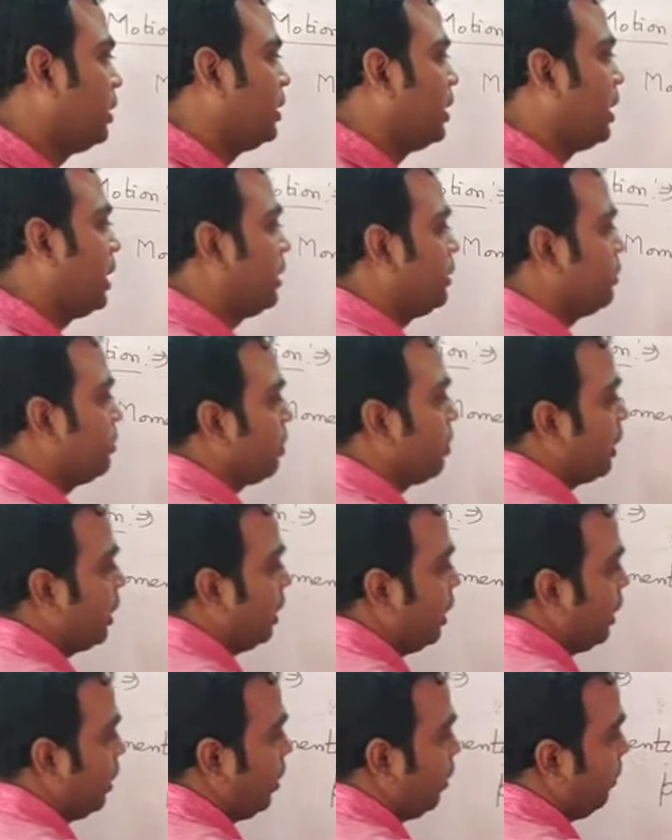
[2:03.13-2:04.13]
that's why
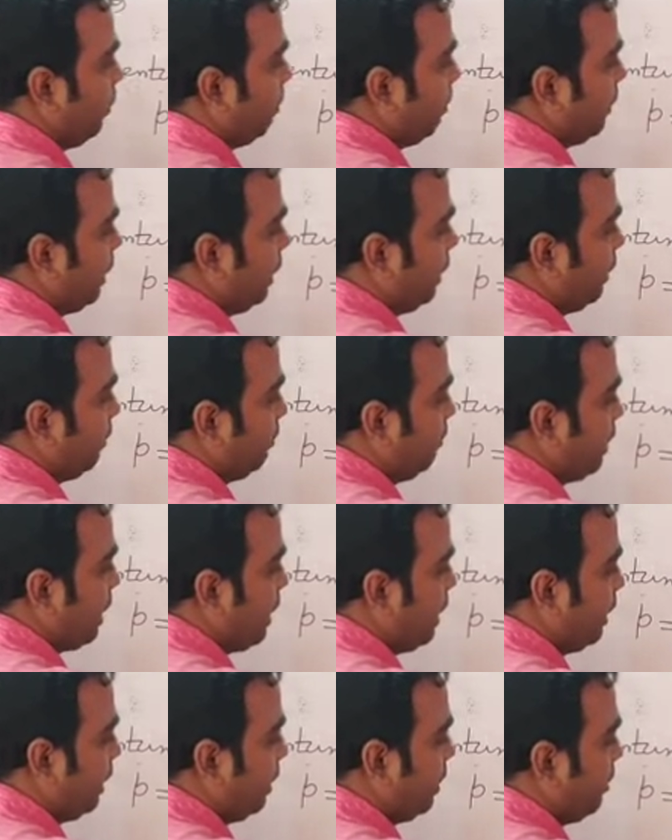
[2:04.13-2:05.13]
we
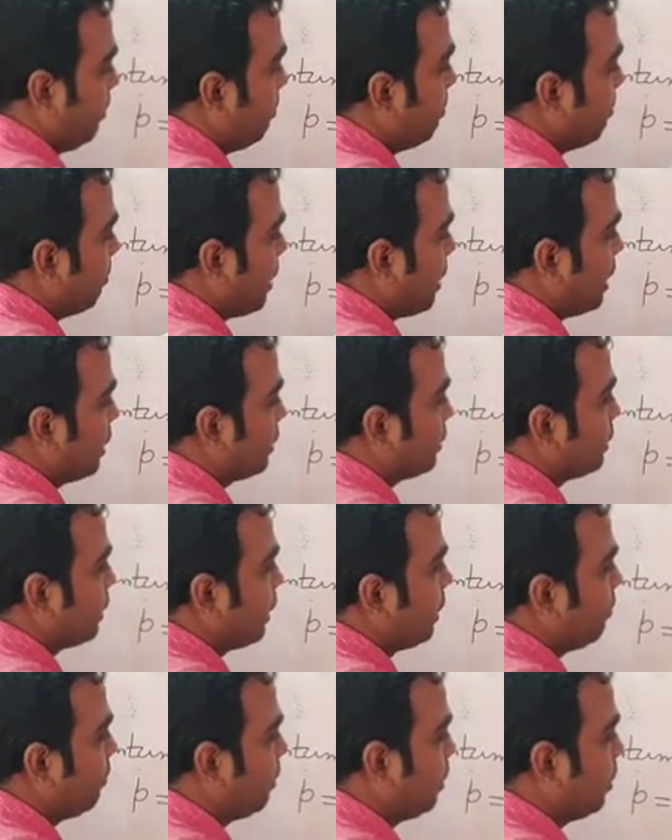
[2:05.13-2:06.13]
multiply mass
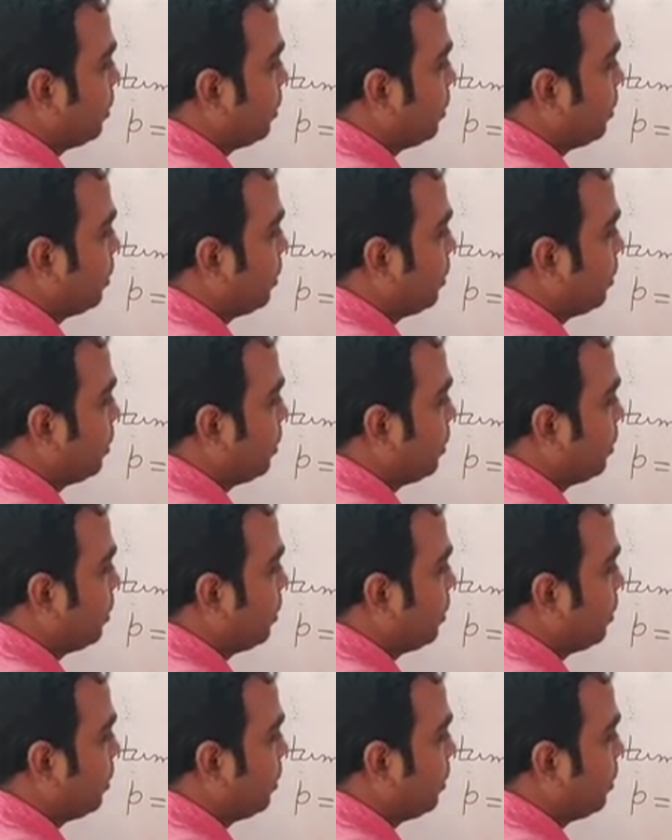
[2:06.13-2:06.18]
and